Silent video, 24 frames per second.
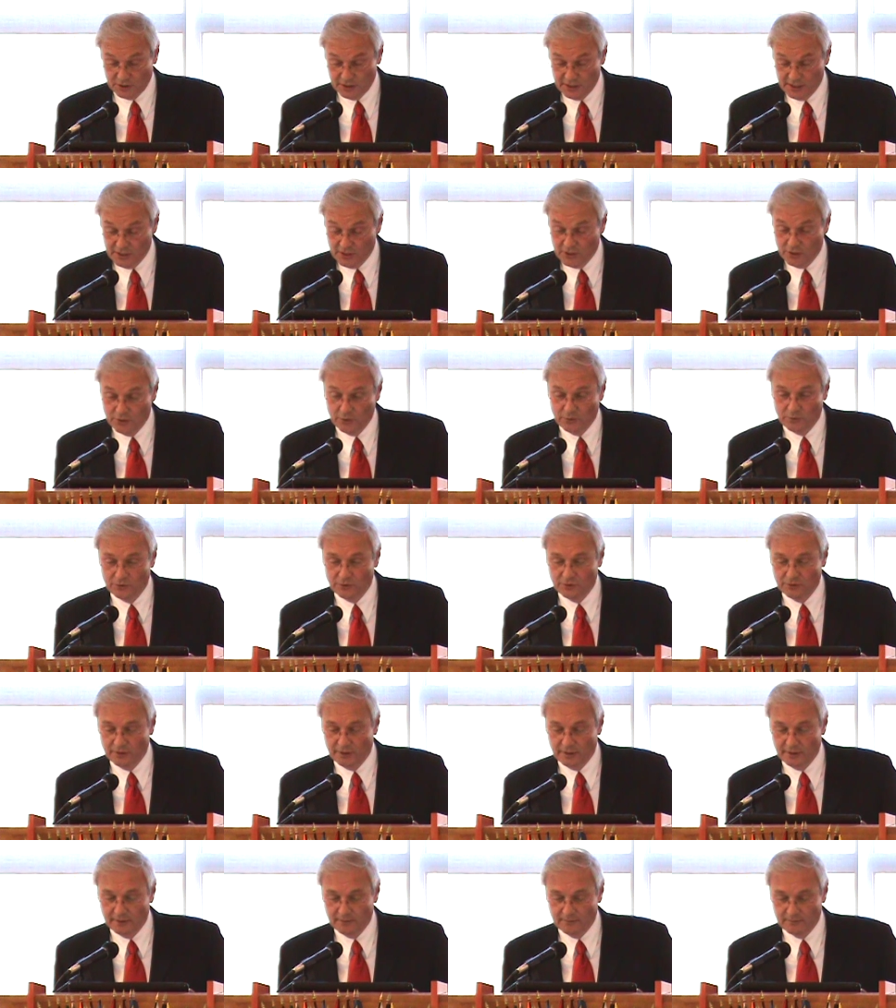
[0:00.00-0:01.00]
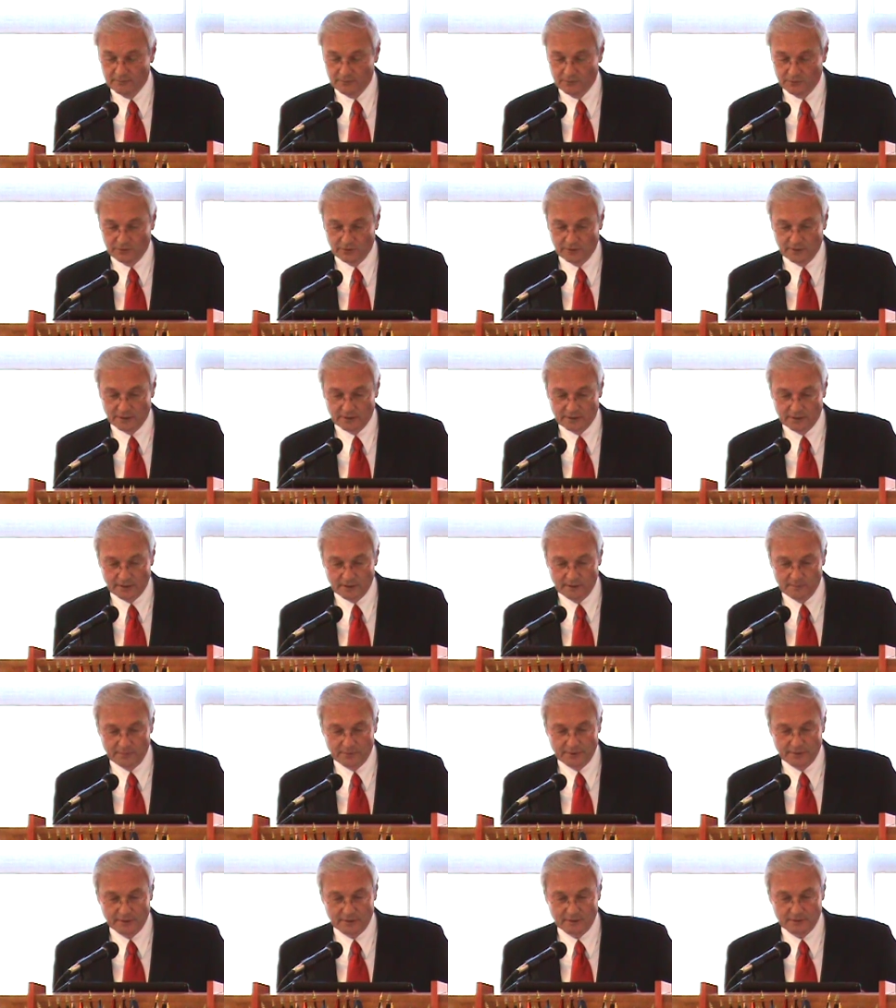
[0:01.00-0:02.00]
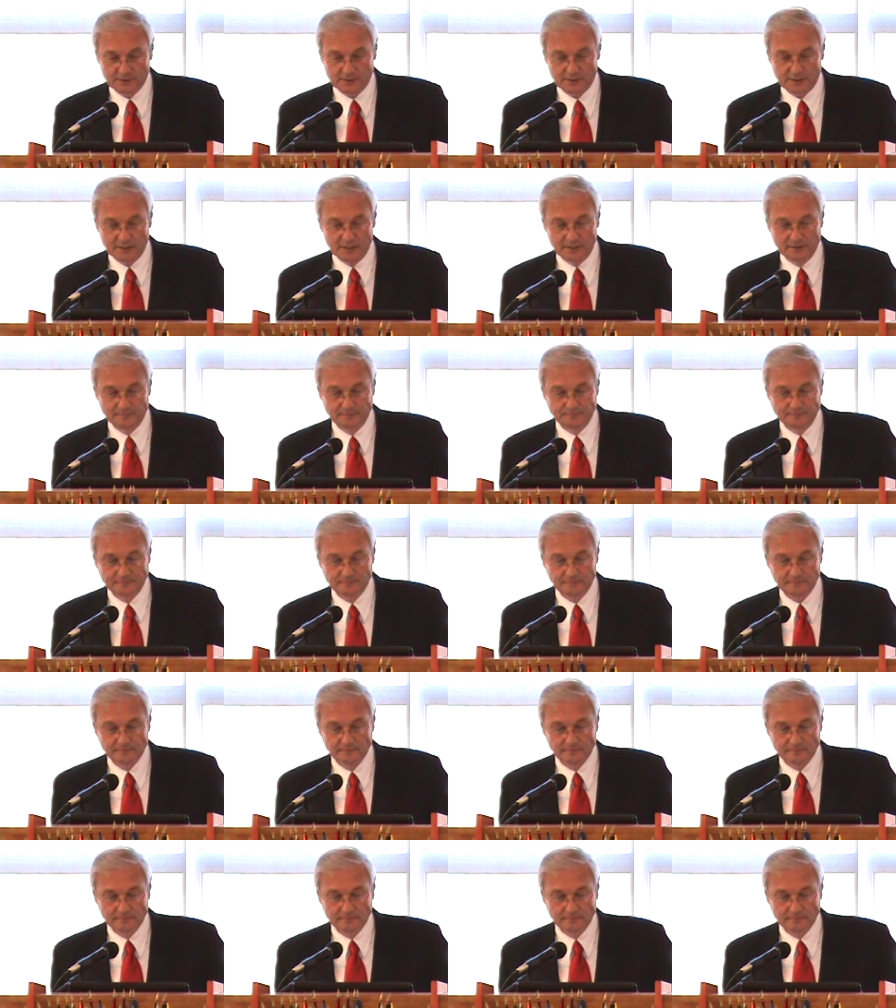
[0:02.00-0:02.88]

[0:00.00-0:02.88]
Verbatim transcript: CQ duty during the time period I was there.